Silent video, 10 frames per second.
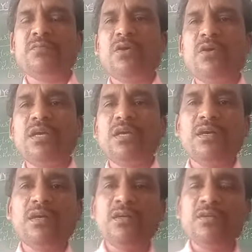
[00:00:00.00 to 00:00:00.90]

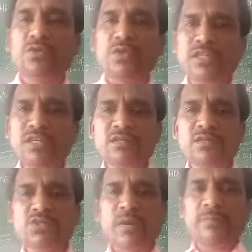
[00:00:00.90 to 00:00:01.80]
Okay, so in this
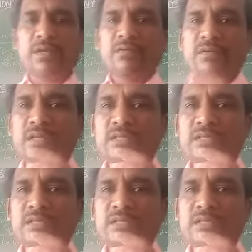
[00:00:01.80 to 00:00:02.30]
chapter we will